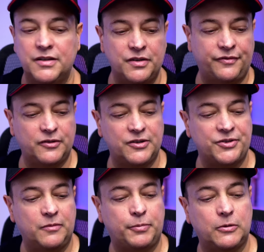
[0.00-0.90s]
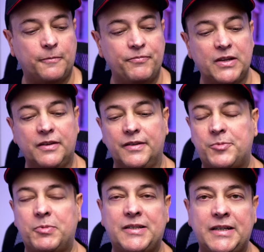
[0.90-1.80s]
So for example,
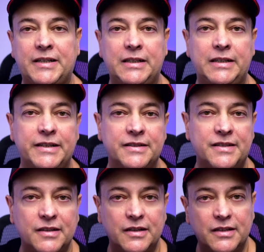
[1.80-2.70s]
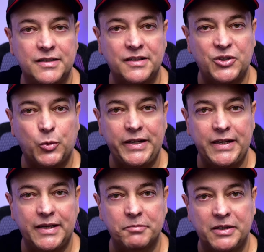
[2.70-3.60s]
this particular lens is a
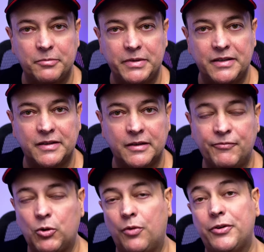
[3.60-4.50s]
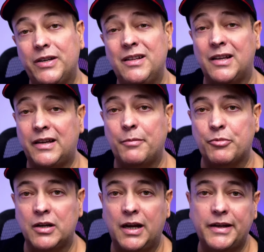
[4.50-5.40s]
28 millimeter. Although in the
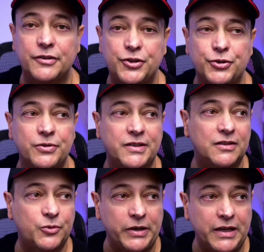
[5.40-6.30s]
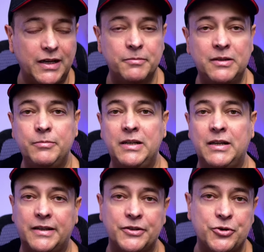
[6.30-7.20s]
camera, I can shoot at 28
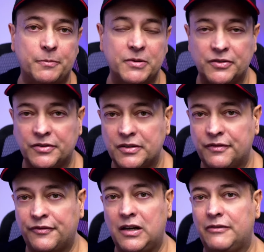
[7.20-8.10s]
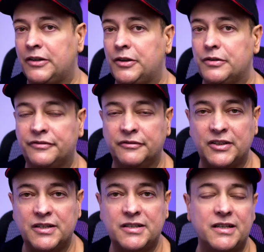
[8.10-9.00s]
millimeter. I can drop it to 35. I can go to
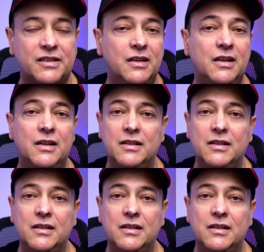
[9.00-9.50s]
56.